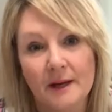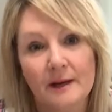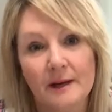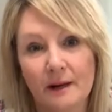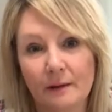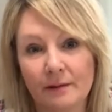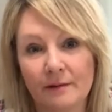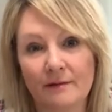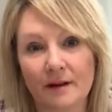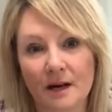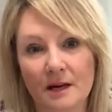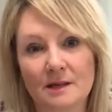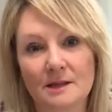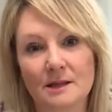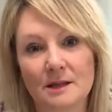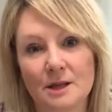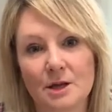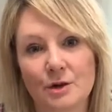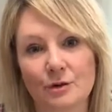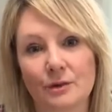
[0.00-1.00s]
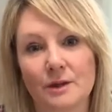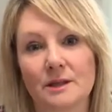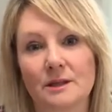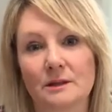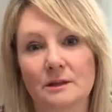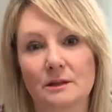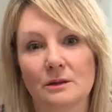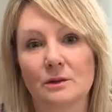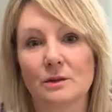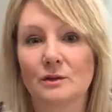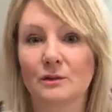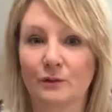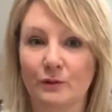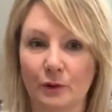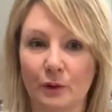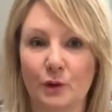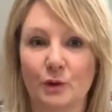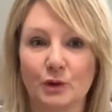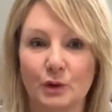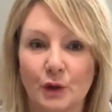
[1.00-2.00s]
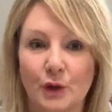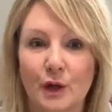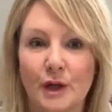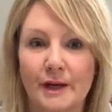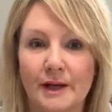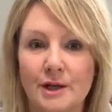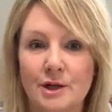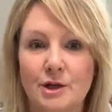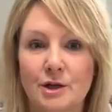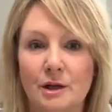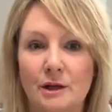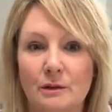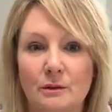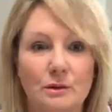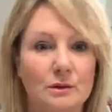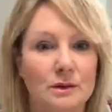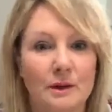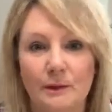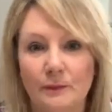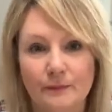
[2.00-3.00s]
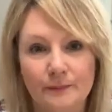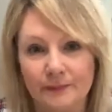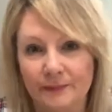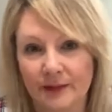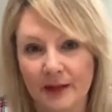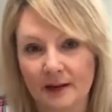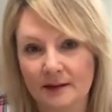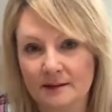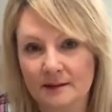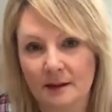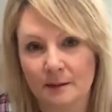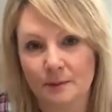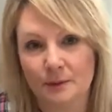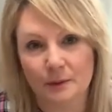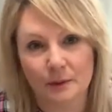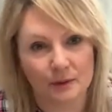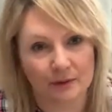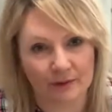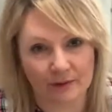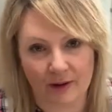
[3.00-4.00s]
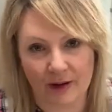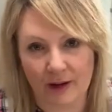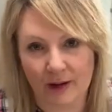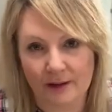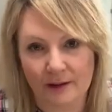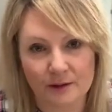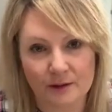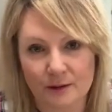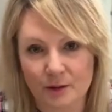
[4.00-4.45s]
Now, there are certain crystals for certain issues, so that's absolutely fine.